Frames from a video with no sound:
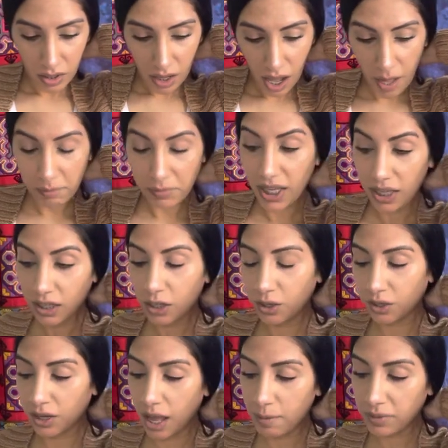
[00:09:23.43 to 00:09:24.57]
I'm
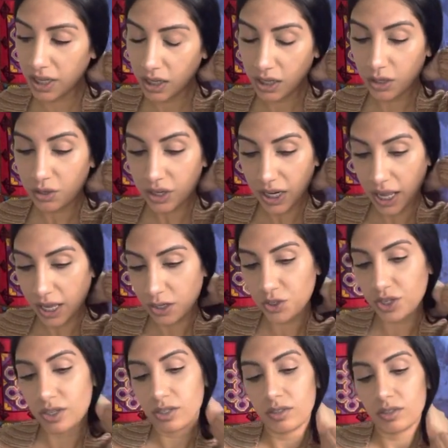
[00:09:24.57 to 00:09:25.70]
getting
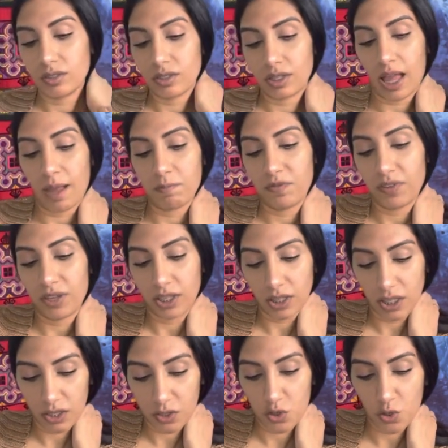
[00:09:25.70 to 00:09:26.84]
creation. I'm
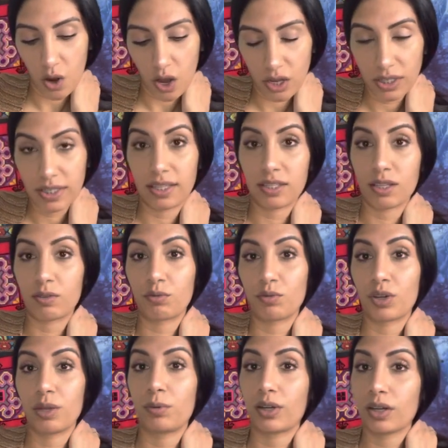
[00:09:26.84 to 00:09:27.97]
feeling a strong sense of
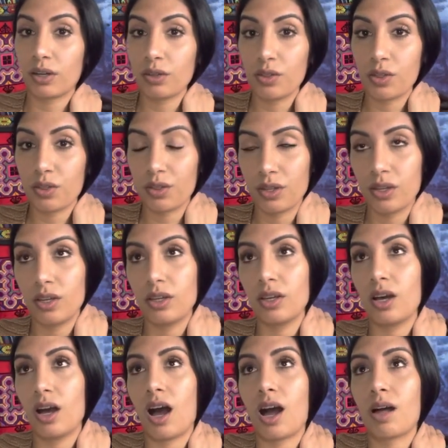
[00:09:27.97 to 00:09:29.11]
rebirth,
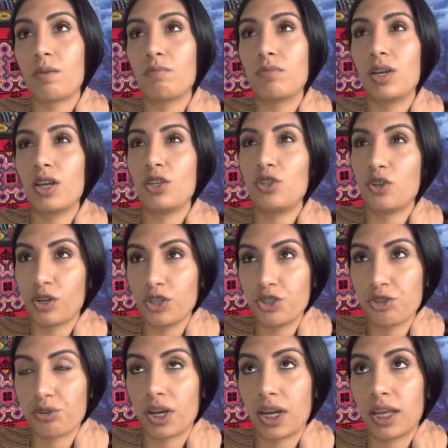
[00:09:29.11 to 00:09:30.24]

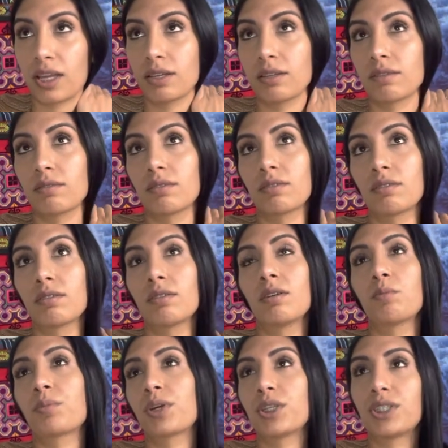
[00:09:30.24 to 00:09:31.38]
nurturing,
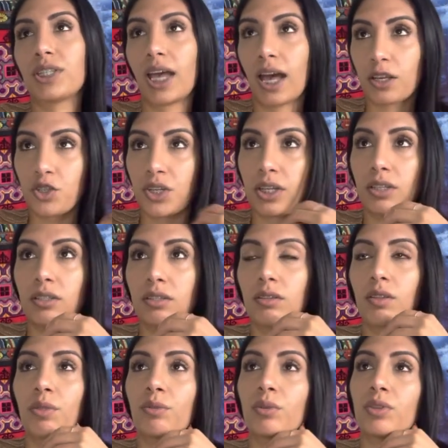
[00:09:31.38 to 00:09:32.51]
protection
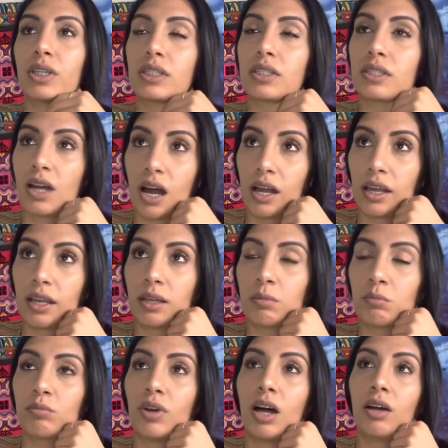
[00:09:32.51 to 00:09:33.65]
through this
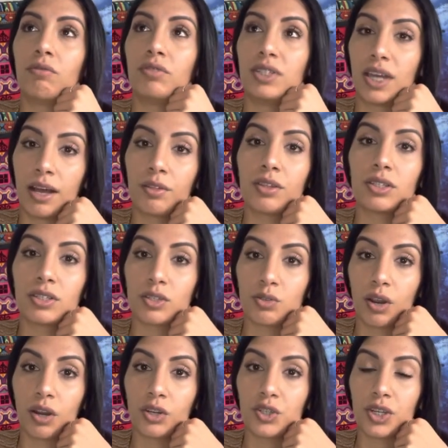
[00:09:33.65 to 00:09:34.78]
time of death and
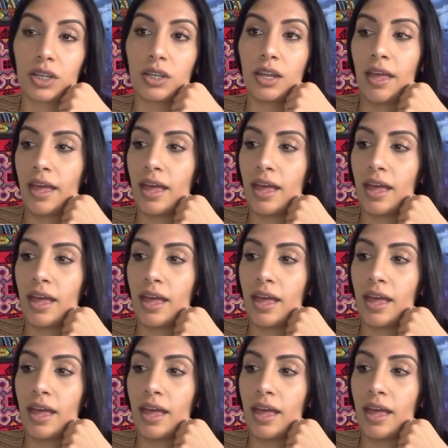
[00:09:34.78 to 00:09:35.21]
destruction.